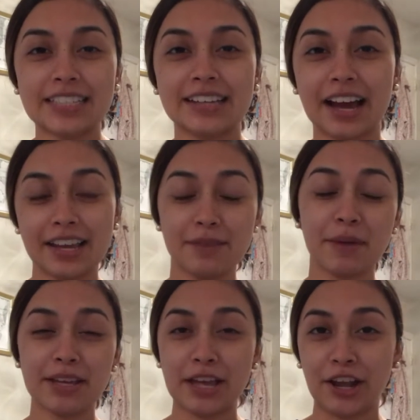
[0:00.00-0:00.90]
dyeing
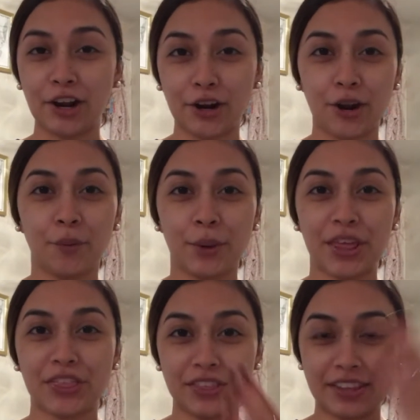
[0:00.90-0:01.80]
my hair
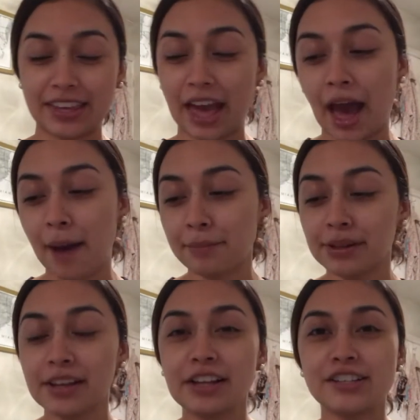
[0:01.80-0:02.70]
with the cap.
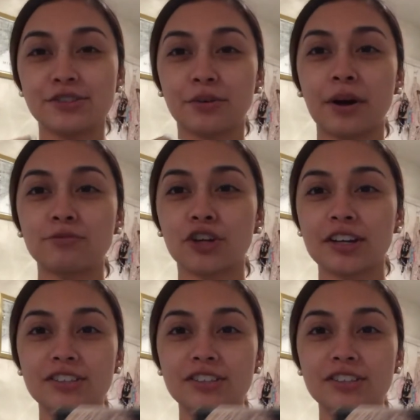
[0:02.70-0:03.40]
So I'm trying